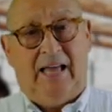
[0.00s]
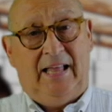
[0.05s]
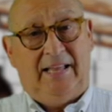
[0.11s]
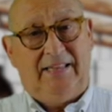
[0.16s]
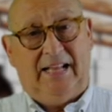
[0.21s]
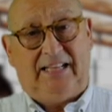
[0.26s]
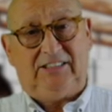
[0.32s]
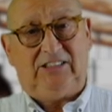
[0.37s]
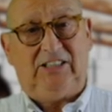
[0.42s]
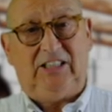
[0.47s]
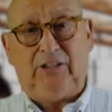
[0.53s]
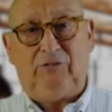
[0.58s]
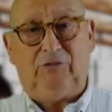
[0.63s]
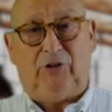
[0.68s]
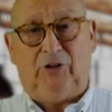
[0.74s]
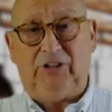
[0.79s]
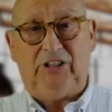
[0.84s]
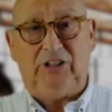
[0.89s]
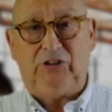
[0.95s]
That's it
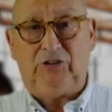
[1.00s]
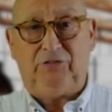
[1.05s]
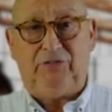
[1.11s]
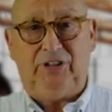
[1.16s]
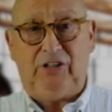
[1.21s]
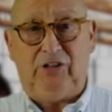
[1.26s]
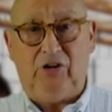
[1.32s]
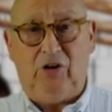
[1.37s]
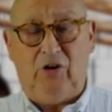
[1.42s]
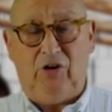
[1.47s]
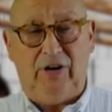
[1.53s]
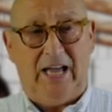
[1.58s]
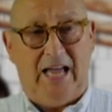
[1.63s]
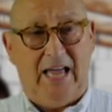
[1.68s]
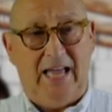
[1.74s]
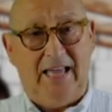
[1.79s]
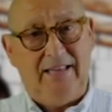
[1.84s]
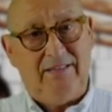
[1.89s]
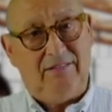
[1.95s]
for this video,
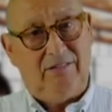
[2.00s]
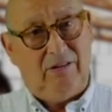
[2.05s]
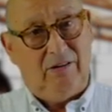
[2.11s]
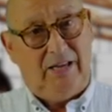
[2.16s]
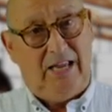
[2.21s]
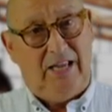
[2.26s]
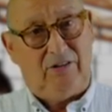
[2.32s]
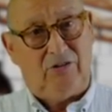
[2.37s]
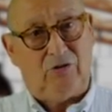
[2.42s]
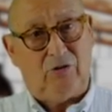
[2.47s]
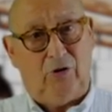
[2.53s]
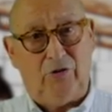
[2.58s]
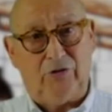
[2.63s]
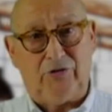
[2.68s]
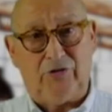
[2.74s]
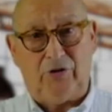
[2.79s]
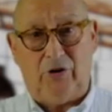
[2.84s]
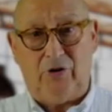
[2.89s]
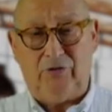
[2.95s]
and it's
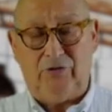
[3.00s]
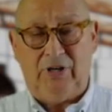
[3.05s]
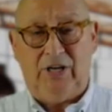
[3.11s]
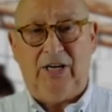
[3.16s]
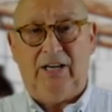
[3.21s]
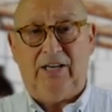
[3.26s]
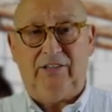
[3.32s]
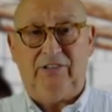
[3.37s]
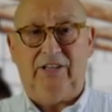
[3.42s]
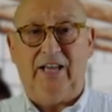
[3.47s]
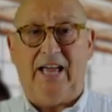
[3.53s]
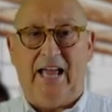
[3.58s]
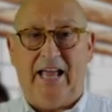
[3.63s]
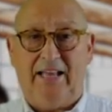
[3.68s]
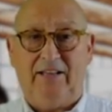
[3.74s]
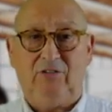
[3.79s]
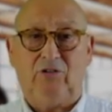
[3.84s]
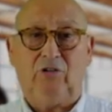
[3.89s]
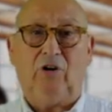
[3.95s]
also the
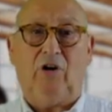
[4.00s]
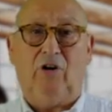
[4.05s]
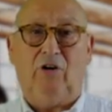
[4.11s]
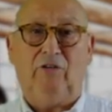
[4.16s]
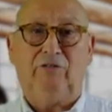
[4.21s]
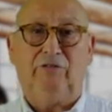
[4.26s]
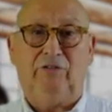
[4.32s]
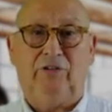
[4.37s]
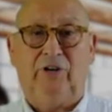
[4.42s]
end of